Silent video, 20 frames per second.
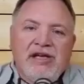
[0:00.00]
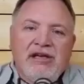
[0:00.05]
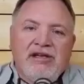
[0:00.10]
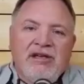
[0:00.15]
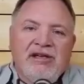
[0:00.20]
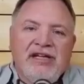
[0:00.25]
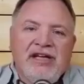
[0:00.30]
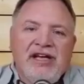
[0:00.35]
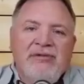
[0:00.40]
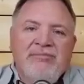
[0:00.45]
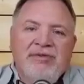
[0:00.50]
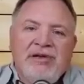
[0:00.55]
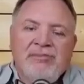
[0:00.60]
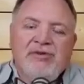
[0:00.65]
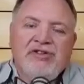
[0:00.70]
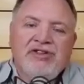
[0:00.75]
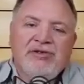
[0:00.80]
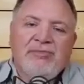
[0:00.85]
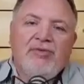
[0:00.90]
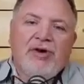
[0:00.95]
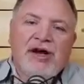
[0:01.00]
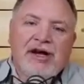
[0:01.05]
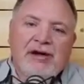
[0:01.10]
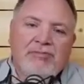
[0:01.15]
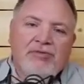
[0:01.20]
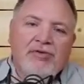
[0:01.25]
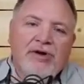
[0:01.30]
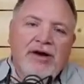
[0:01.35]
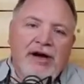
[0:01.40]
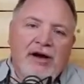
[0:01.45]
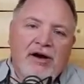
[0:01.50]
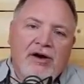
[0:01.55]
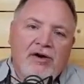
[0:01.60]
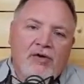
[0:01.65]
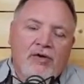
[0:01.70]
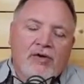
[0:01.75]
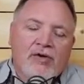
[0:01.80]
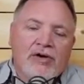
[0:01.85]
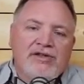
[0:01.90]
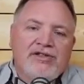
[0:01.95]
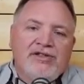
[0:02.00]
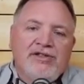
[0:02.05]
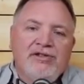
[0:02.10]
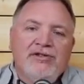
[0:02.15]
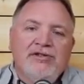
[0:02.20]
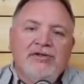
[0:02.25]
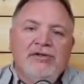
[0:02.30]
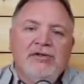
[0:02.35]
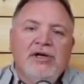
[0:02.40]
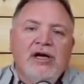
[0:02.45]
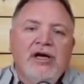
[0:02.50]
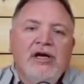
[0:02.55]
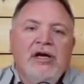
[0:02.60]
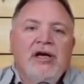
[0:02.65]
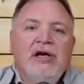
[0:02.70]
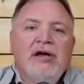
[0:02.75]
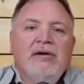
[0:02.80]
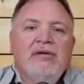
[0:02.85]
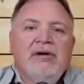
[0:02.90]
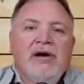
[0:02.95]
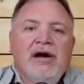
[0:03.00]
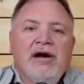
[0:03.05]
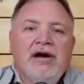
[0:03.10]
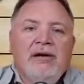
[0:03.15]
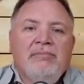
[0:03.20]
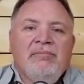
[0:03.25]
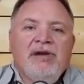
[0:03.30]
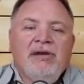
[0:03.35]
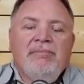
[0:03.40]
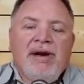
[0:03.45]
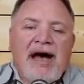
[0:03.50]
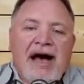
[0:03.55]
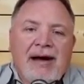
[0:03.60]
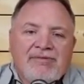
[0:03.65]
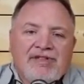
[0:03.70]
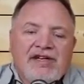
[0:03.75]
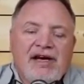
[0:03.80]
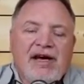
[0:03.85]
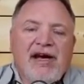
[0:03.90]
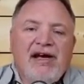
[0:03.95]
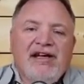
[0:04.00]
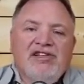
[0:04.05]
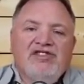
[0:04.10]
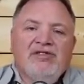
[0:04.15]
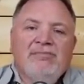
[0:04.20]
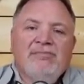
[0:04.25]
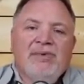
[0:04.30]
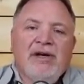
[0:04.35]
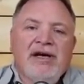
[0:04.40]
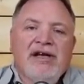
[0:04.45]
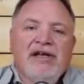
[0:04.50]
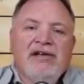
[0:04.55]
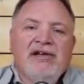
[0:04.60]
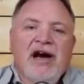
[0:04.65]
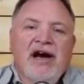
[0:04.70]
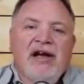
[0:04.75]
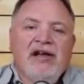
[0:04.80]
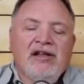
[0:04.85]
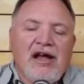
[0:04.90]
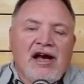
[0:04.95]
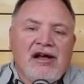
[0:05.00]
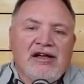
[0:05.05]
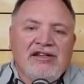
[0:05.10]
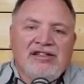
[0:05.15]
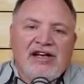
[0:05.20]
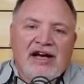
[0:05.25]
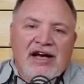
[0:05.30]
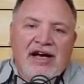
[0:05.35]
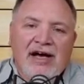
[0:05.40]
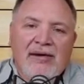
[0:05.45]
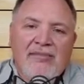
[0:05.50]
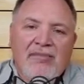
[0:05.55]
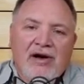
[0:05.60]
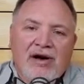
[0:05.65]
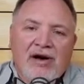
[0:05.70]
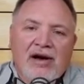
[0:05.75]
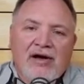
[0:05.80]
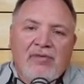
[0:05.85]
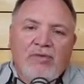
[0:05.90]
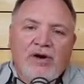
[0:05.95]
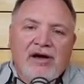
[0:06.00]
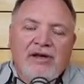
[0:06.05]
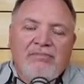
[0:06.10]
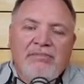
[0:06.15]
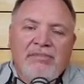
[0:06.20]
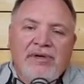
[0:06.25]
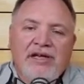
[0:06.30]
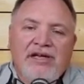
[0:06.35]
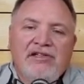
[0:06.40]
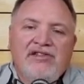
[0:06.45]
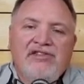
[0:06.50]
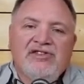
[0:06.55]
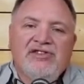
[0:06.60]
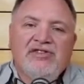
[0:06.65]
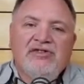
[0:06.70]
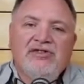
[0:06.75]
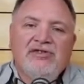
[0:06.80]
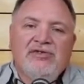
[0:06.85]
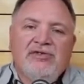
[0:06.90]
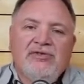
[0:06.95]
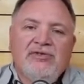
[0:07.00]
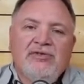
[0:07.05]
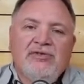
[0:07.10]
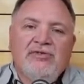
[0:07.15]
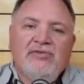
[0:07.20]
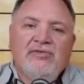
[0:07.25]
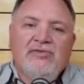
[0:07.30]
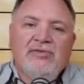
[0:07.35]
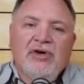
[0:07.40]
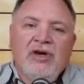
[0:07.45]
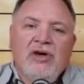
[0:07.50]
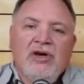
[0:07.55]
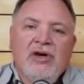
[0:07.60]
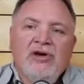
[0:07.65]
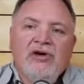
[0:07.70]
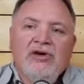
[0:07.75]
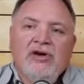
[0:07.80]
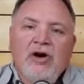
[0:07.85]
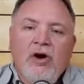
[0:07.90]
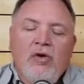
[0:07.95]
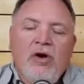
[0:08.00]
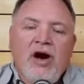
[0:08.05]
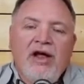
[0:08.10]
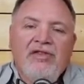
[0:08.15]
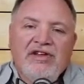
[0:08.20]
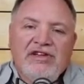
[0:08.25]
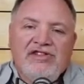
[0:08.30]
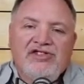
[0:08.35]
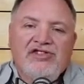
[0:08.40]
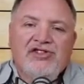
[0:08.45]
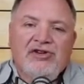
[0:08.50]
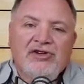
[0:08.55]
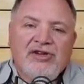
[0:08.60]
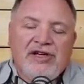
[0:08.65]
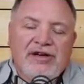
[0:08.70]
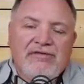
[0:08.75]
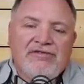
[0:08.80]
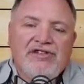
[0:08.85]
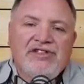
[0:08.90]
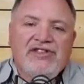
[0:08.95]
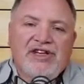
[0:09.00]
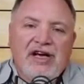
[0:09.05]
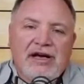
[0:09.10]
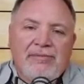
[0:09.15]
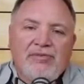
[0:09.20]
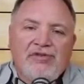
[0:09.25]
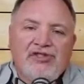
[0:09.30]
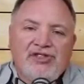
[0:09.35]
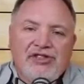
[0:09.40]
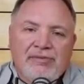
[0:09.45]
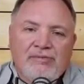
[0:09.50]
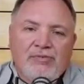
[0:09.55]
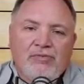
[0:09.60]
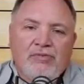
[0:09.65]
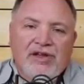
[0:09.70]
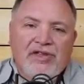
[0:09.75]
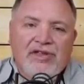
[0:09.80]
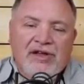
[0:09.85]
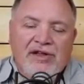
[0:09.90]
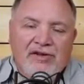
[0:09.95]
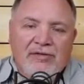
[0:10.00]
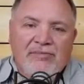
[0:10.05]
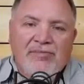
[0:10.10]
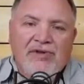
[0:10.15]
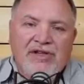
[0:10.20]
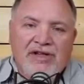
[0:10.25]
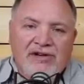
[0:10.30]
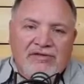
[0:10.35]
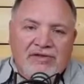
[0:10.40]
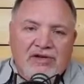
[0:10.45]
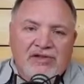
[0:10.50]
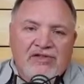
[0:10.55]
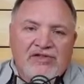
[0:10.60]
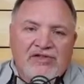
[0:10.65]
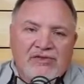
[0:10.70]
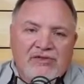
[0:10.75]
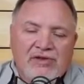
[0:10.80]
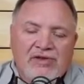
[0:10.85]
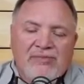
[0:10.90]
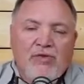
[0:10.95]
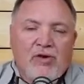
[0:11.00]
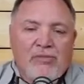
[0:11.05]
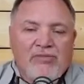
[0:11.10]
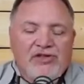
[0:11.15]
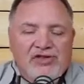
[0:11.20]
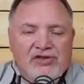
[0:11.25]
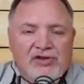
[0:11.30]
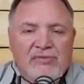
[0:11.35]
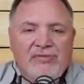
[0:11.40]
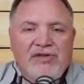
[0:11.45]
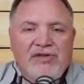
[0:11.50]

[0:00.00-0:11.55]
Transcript: uh, getting people to pray a prayer or to uh, be baptized, but not a lot of time on what it means to go on this journey of discipleship with other believers, with more mature